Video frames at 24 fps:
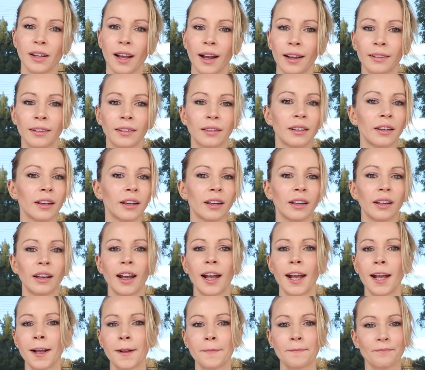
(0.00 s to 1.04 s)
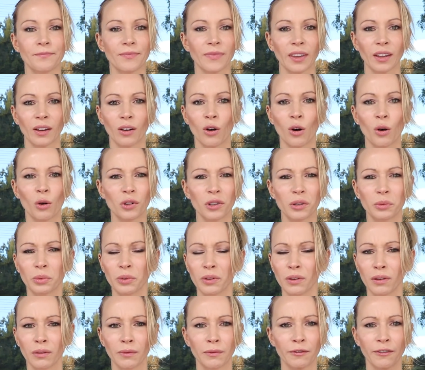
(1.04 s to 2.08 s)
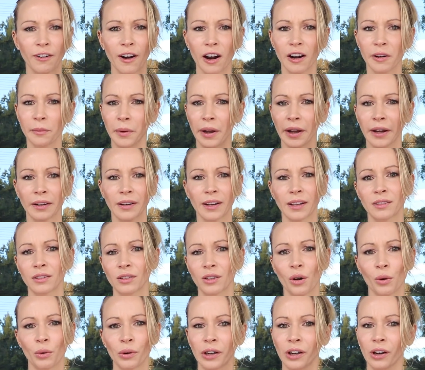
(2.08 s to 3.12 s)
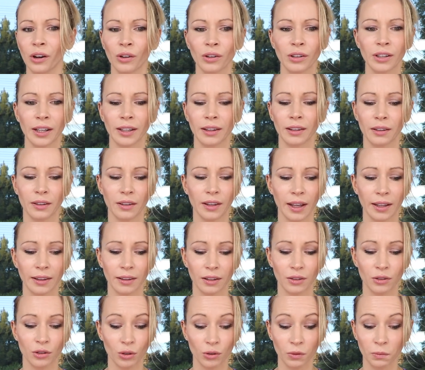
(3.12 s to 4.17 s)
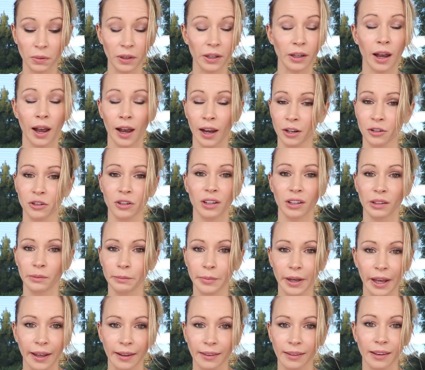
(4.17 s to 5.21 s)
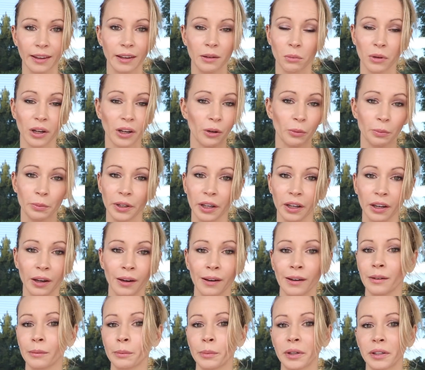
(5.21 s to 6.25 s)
not the horrible farming that's going on that should be actually banned in my opinion.